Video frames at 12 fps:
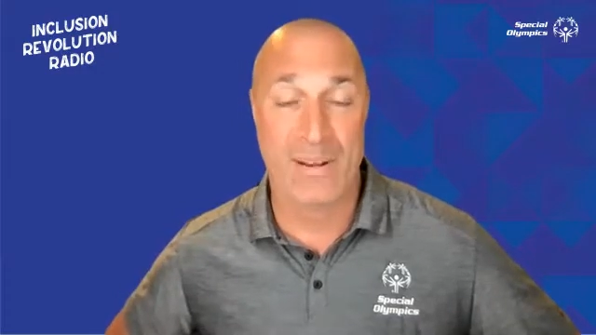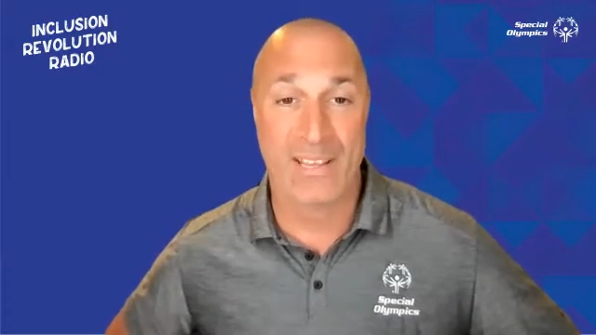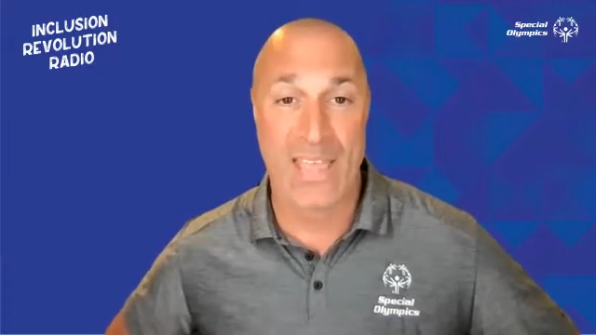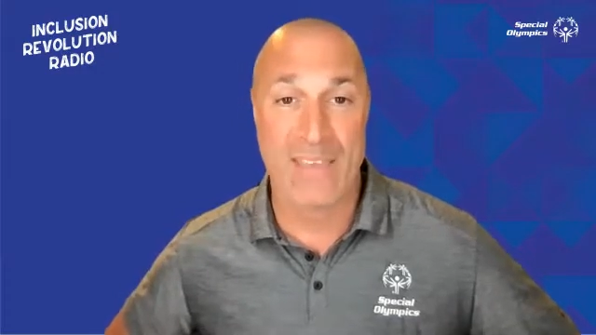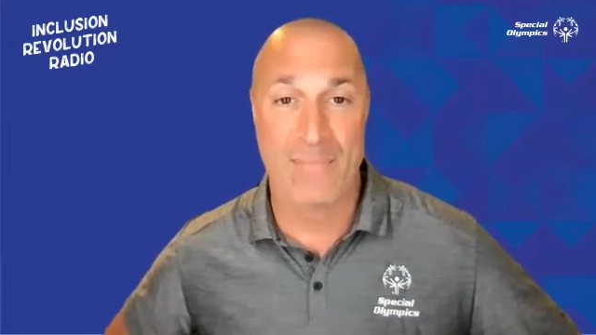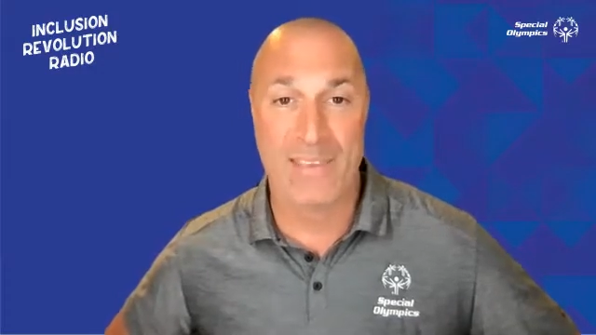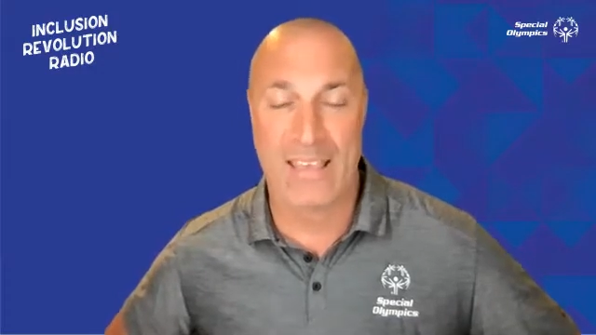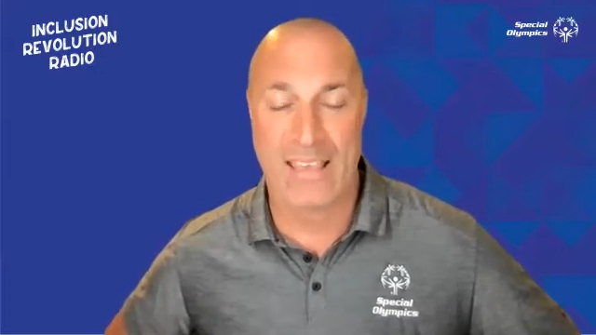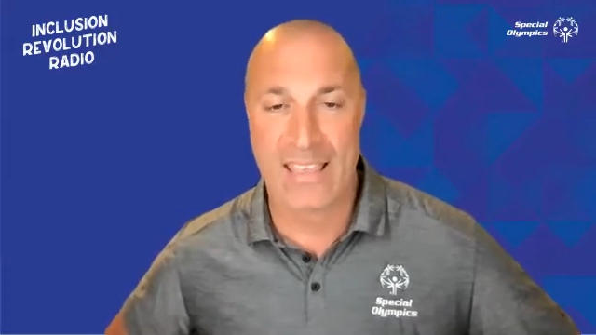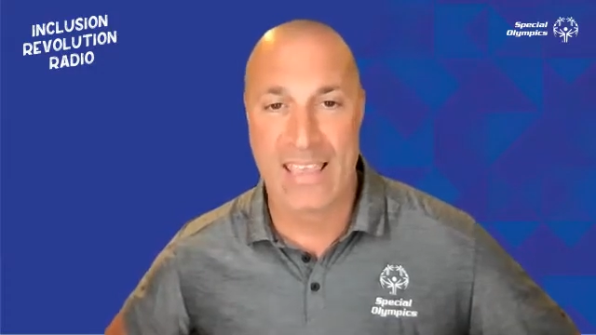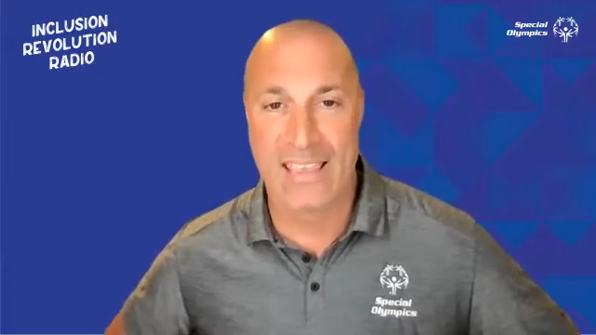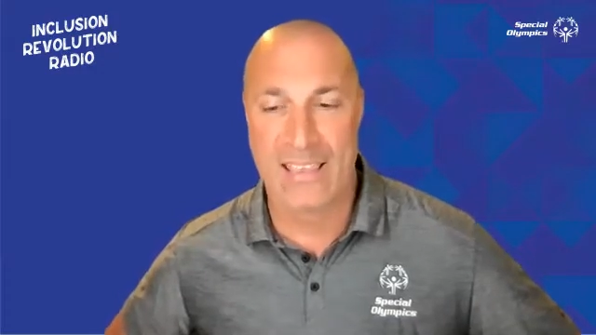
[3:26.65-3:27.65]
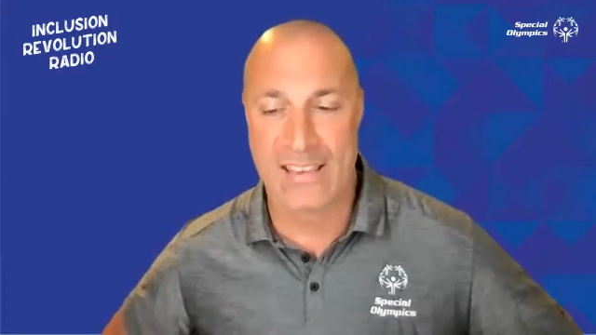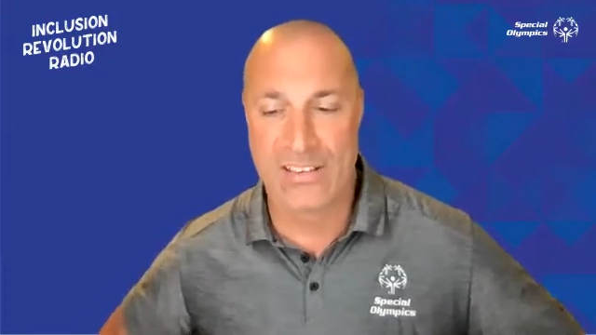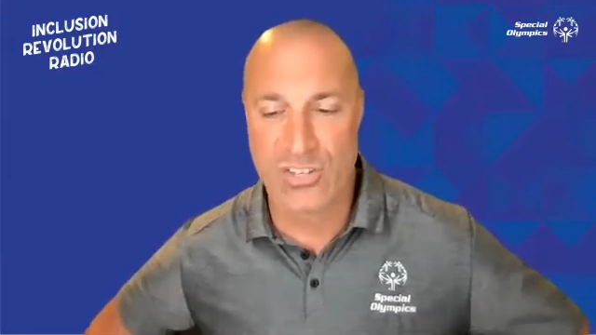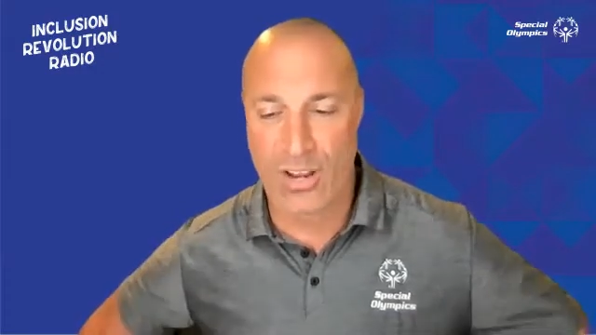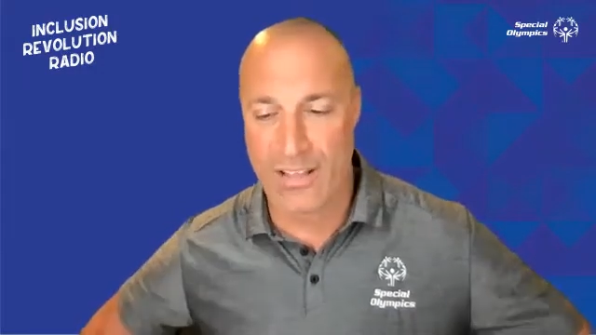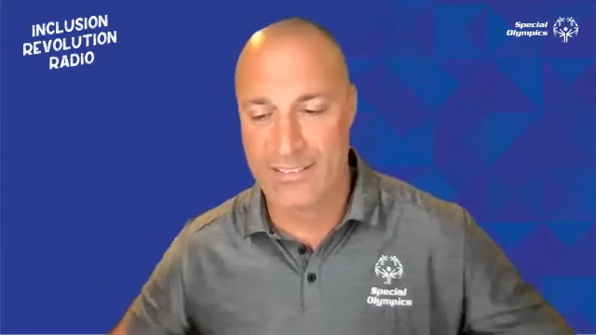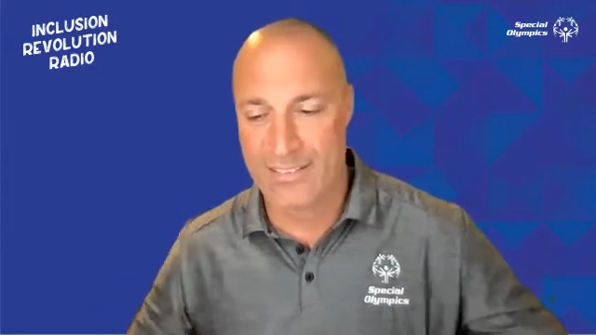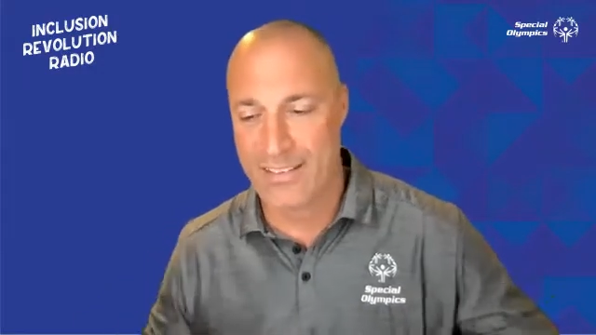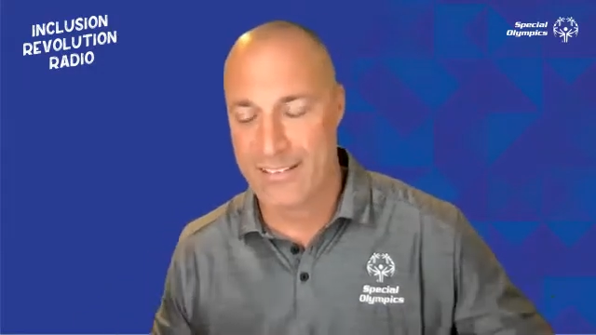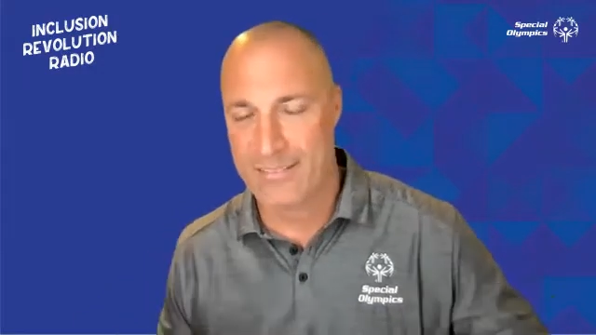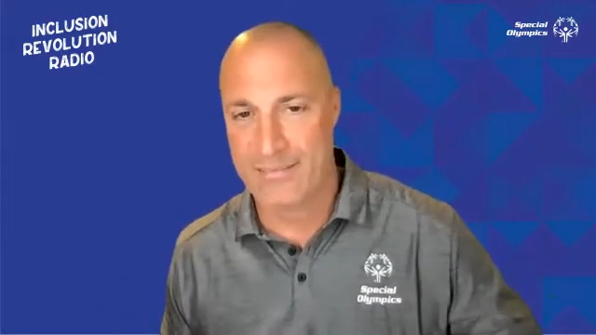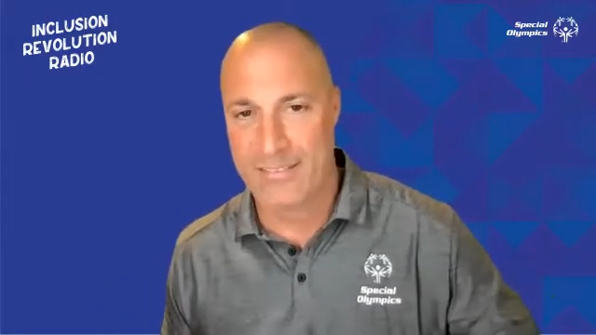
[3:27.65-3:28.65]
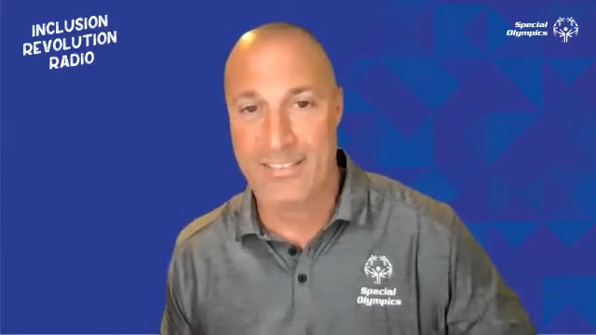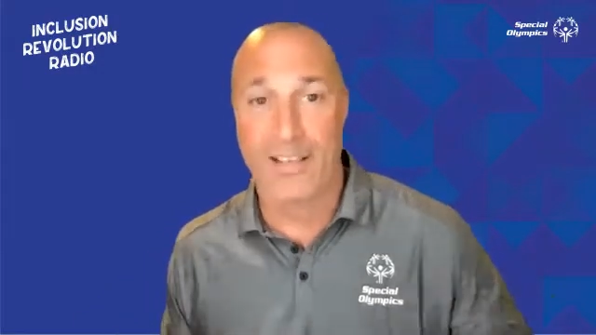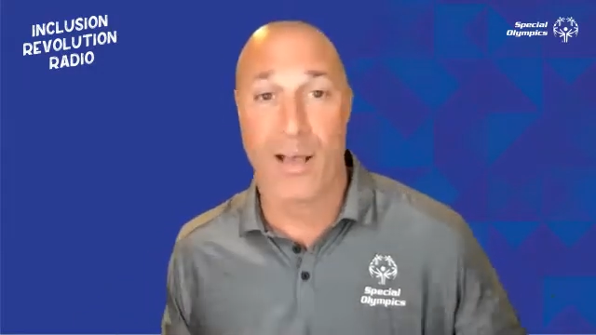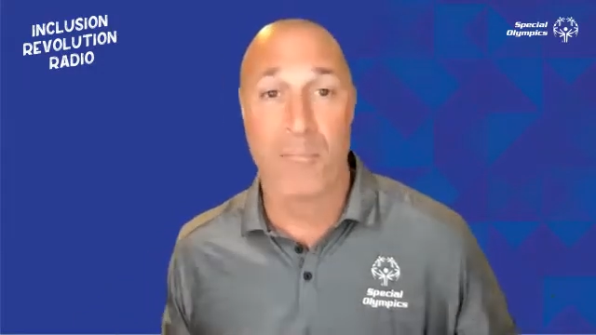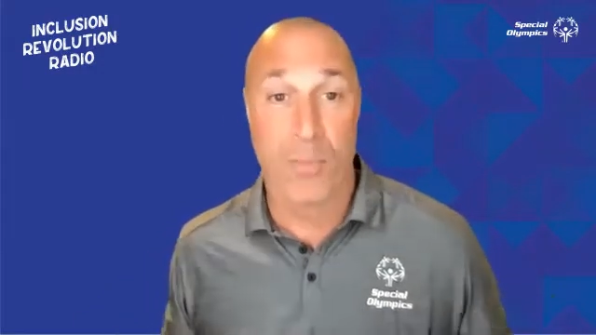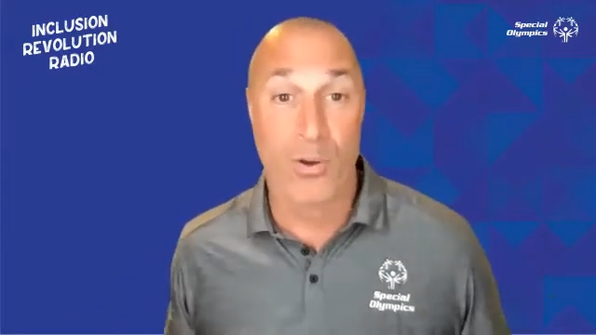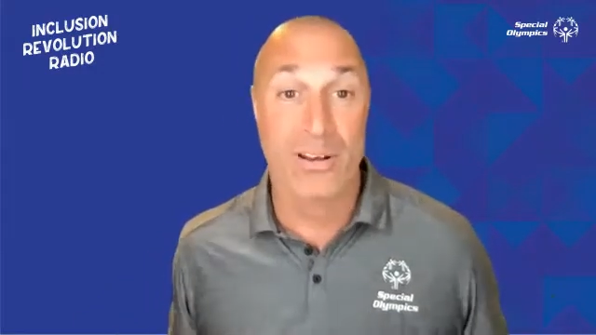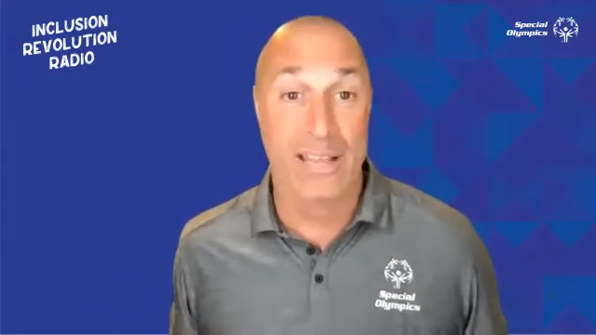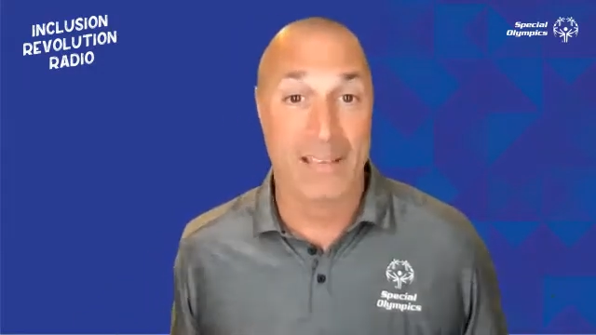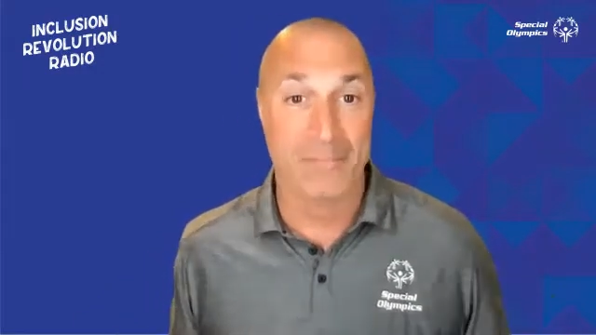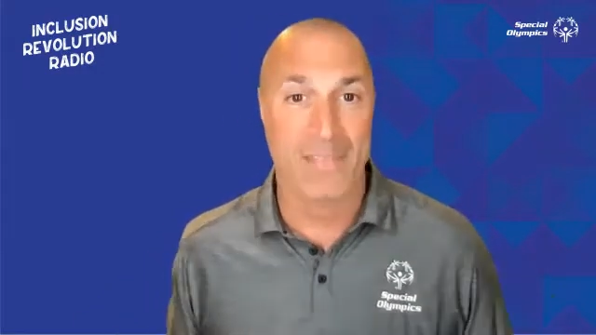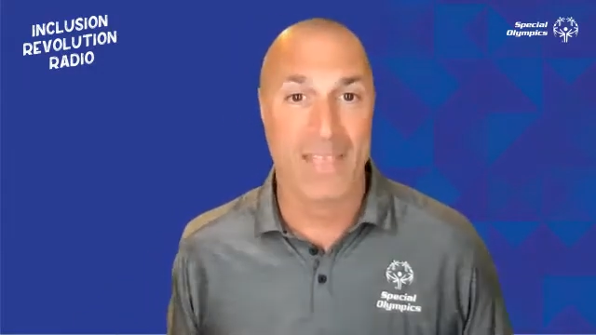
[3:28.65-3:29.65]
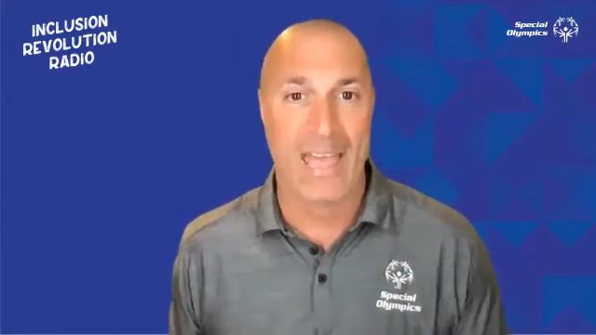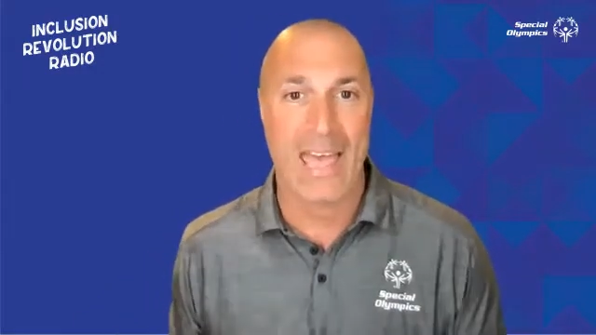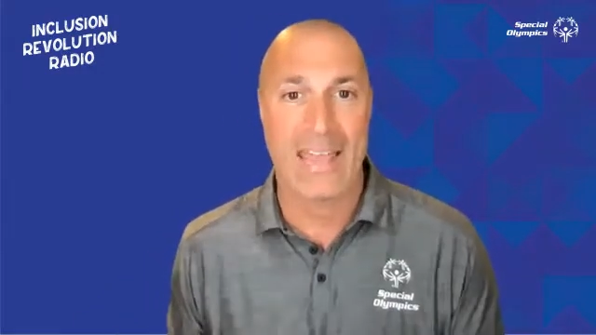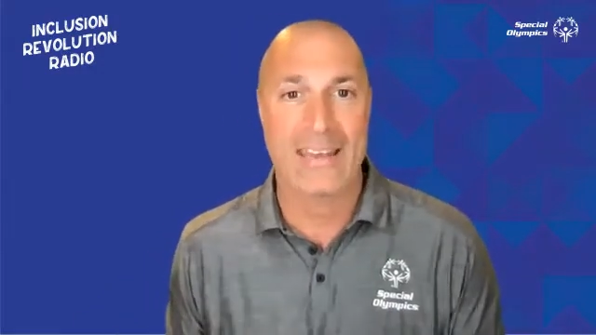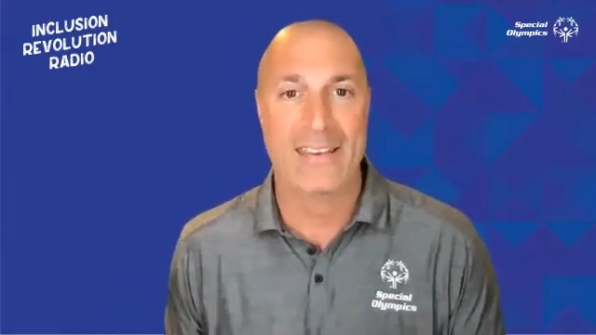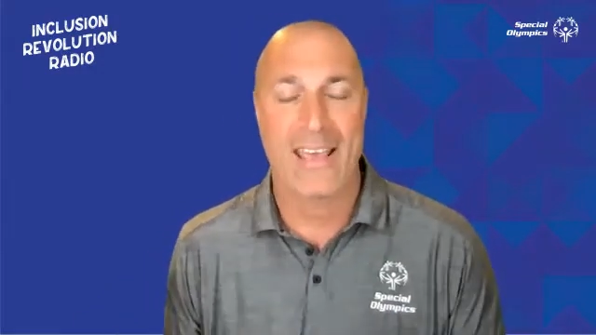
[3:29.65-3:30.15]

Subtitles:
but it gave me a chance to start modeling, and